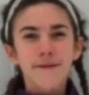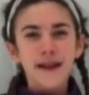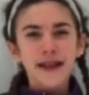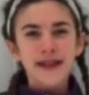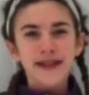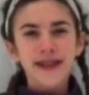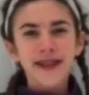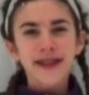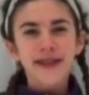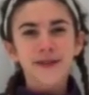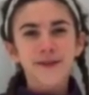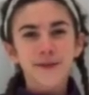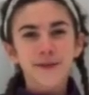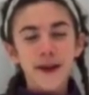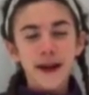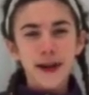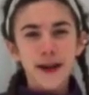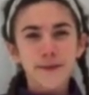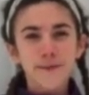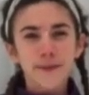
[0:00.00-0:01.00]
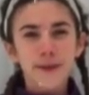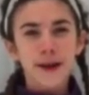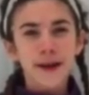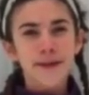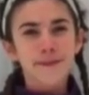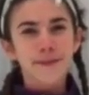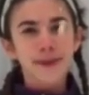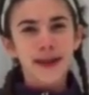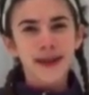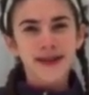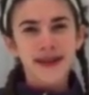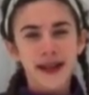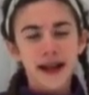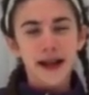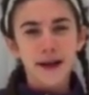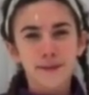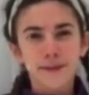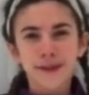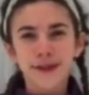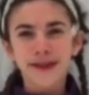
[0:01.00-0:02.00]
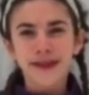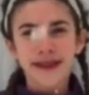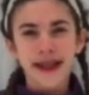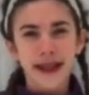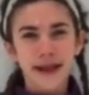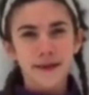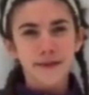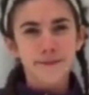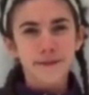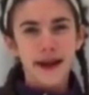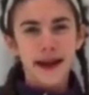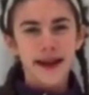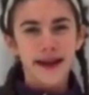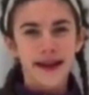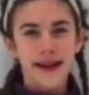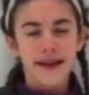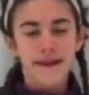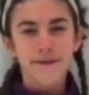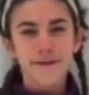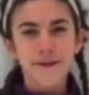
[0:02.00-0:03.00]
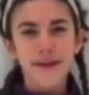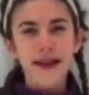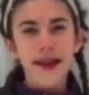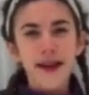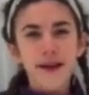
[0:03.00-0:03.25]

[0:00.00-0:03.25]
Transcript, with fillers: Feising is very important because it helps you stay competitive.